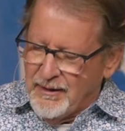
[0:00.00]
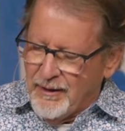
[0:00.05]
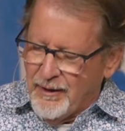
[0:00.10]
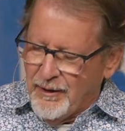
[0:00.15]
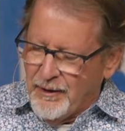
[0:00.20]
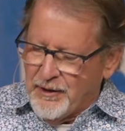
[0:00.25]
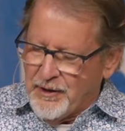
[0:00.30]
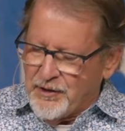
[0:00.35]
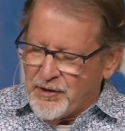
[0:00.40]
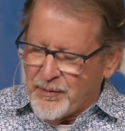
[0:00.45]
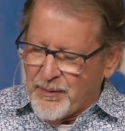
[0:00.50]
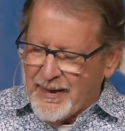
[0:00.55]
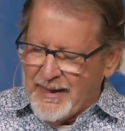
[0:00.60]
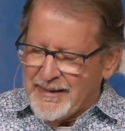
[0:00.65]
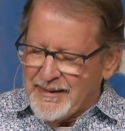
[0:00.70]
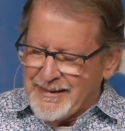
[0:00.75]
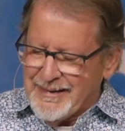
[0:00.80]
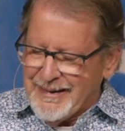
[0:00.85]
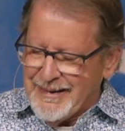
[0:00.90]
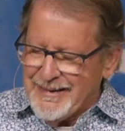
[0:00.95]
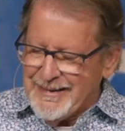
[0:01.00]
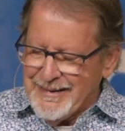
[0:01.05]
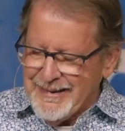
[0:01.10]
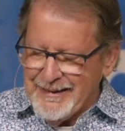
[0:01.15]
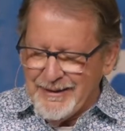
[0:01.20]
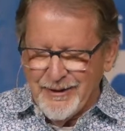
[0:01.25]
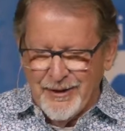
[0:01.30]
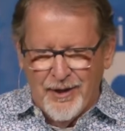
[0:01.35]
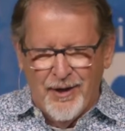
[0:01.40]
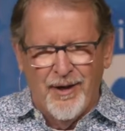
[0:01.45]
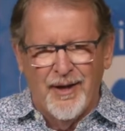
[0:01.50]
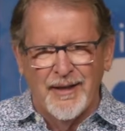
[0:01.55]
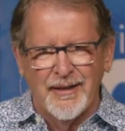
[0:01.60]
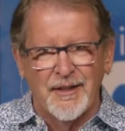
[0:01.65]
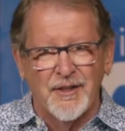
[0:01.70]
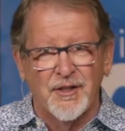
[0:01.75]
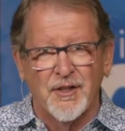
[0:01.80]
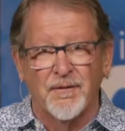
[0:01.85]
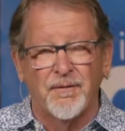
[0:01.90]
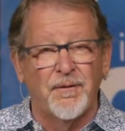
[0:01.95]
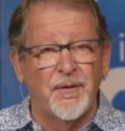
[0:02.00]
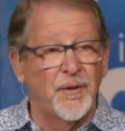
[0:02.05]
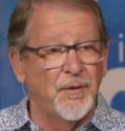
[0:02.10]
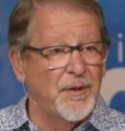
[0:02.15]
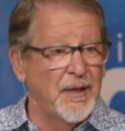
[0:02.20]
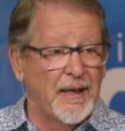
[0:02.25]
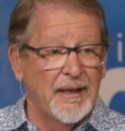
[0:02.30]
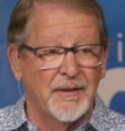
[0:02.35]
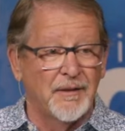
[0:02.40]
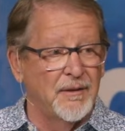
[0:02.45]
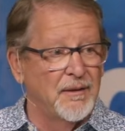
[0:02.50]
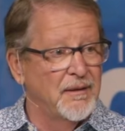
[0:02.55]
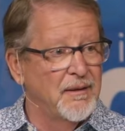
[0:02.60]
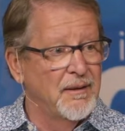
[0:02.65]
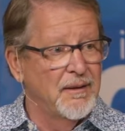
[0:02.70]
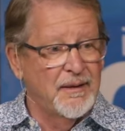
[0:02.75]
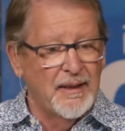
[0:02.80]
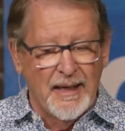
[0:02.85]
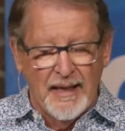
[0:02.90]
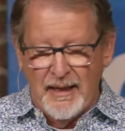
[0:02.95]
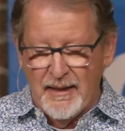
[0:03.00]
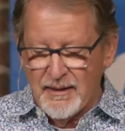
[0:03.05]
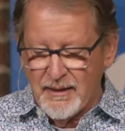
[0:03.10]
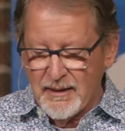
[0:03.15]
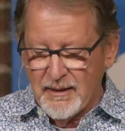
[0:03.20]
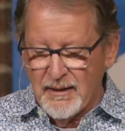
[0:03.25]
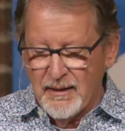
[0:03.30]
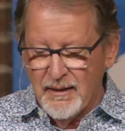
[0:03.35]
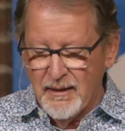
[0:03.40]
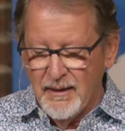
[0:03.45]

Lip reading: on a transcendent God is a futile task.